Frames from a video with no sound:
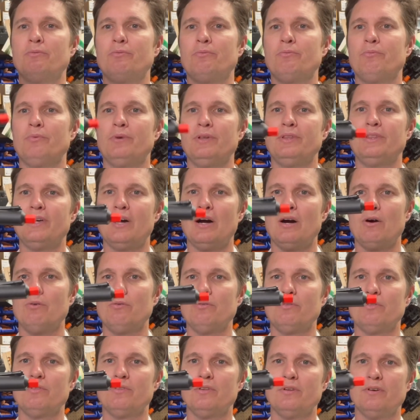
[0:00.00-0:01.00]
without
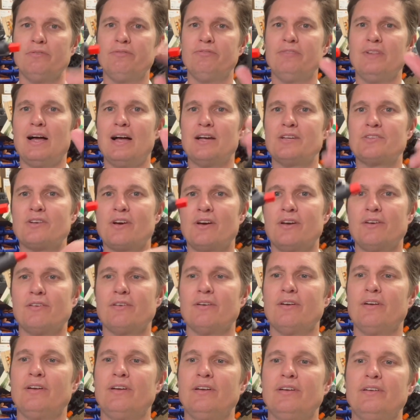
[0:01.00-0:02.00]
the flash hider
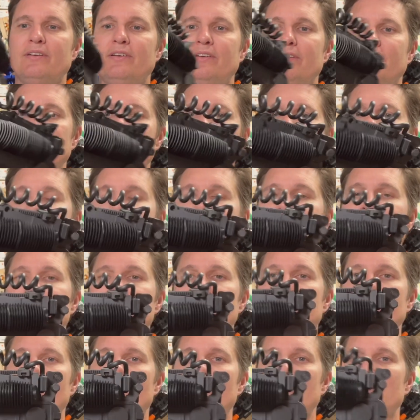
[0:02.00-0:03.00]
on it. It's just
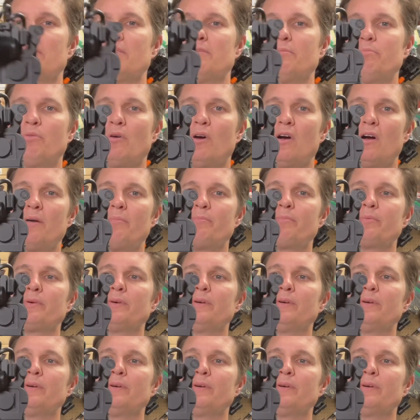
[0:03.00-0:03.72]
this part of the prop.